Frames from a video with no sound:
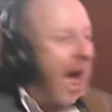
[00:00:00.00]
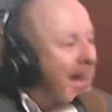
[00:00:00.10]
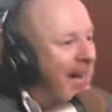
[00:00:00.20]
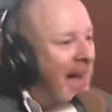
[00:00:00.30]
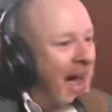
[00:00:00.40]

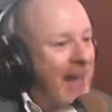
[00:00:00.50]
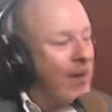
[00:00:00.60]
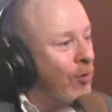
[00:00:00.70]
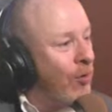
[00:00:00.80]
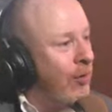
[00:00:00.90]

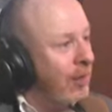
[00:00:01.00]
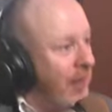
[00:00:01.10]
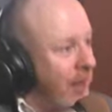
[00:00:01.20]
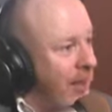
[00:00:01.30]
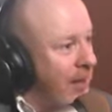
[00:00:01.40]
I don't
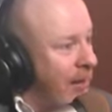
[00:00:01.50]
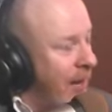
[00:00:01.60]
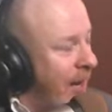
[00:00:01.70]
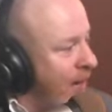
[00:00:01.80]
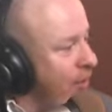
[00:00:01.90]
think
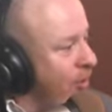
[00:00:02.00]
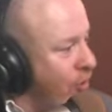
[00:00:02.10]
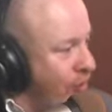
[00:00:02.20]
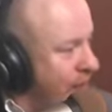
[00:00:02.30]
that you're